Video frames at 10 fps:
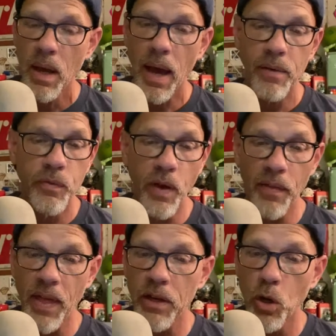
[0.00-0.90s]
I've got
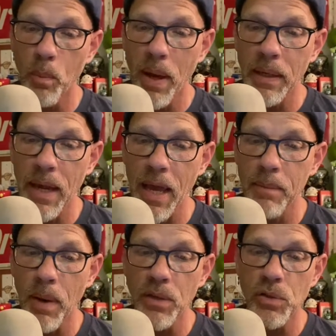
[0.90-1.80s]
that domain
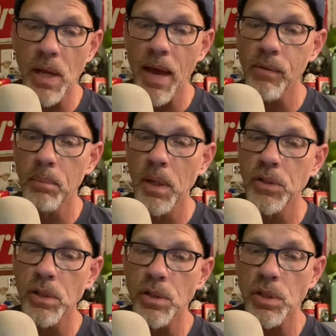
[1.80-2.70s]
name. I used to have a
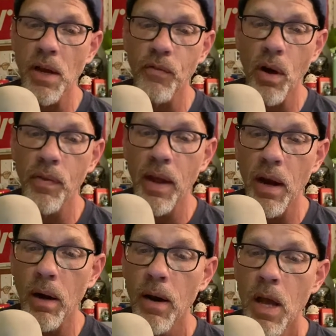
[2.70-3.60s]
bunch of stuff on
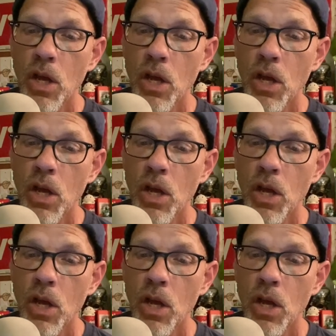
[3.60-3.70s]
there.